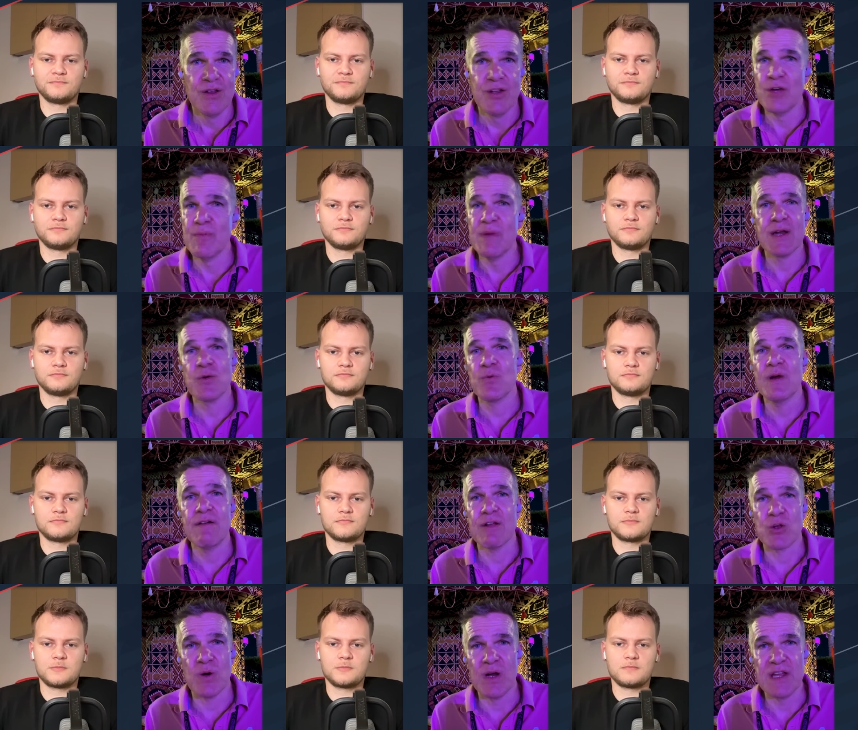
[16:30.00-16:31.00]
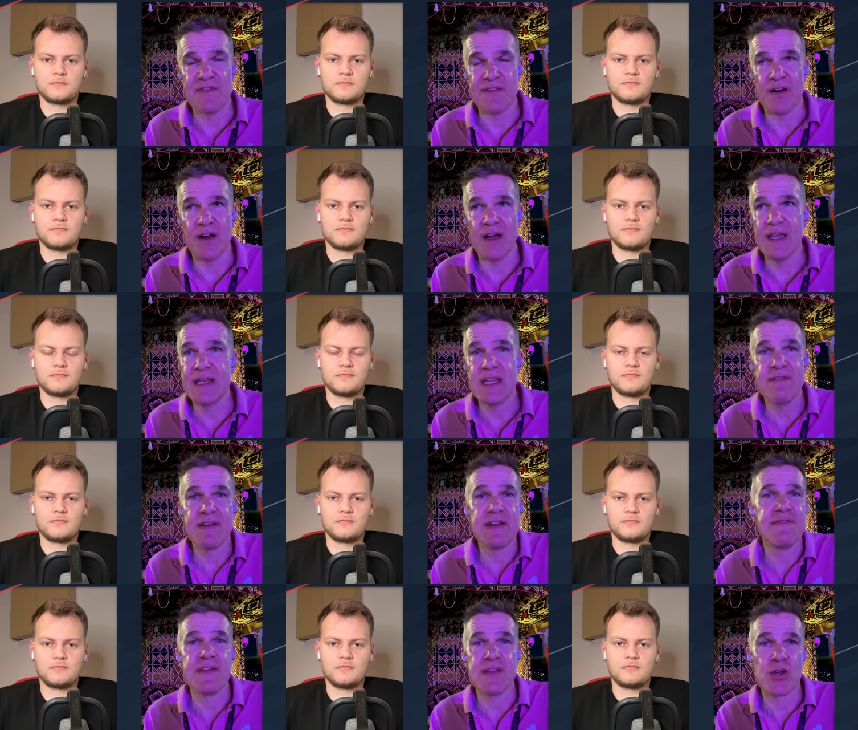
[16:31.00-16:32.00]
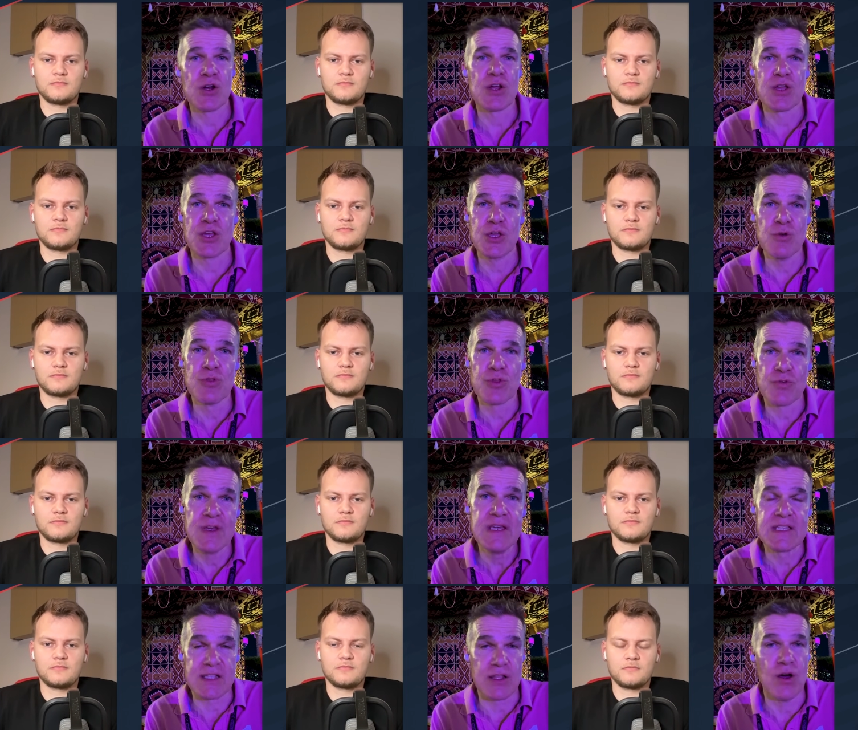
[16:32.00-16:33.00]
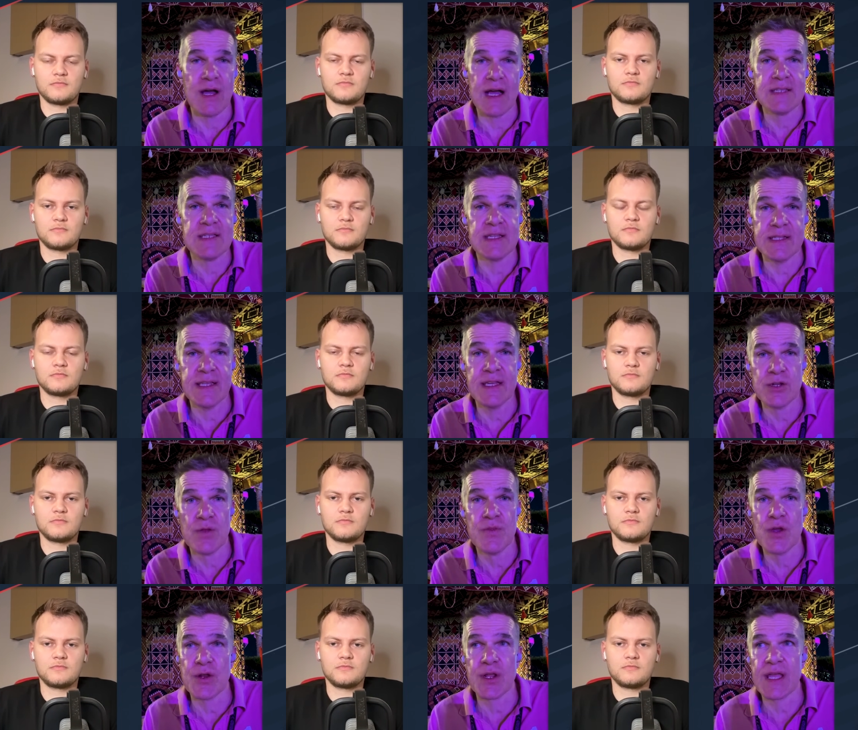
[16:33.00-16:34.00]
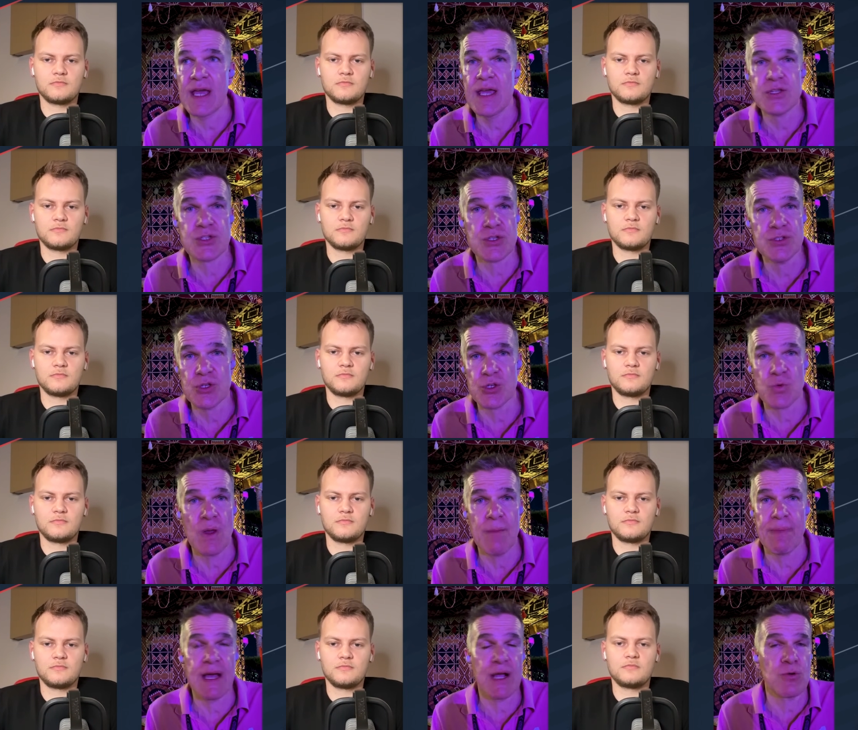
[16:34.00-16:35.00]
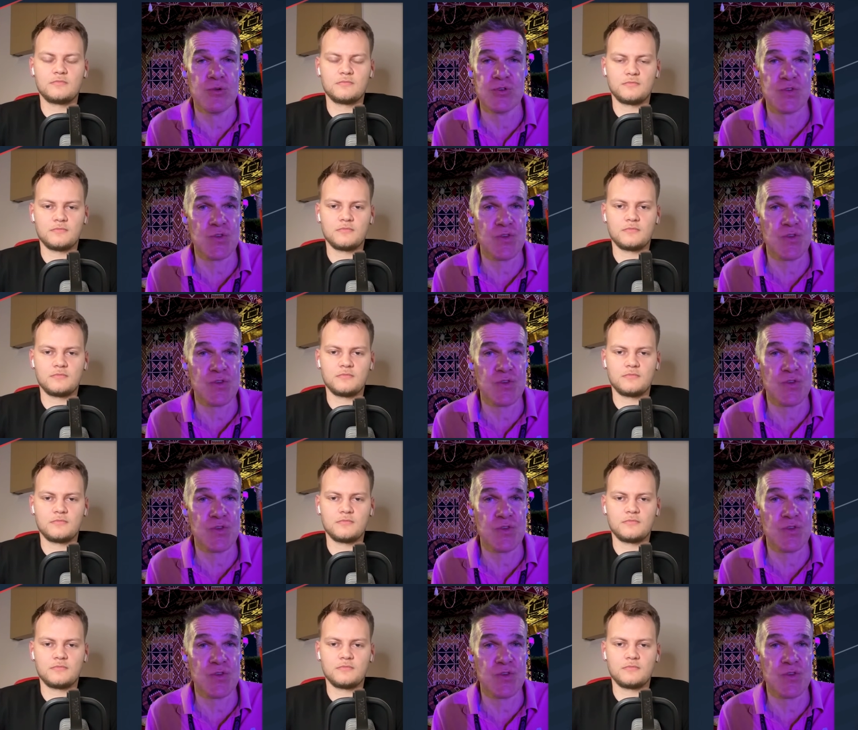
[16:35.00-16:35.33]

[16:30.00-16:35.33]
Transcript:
Speaker 1: no matter where it qualified, even if it got a Q three slot, as it did on the other occasion, just went backwards to